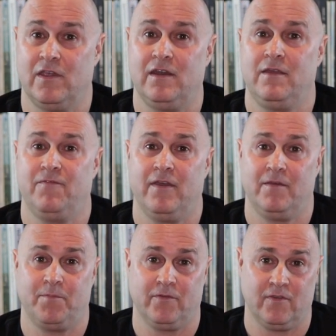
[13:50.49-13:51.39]

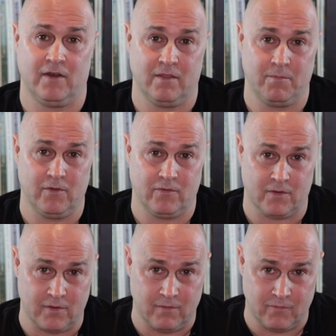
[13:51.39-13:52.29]
85% of the
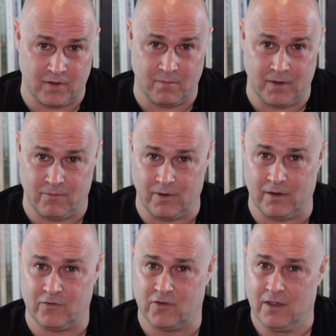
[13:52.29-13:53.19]
music lives in the
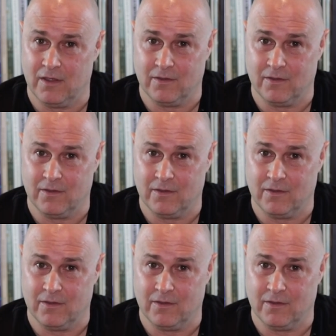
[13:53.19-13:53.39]
mid-range.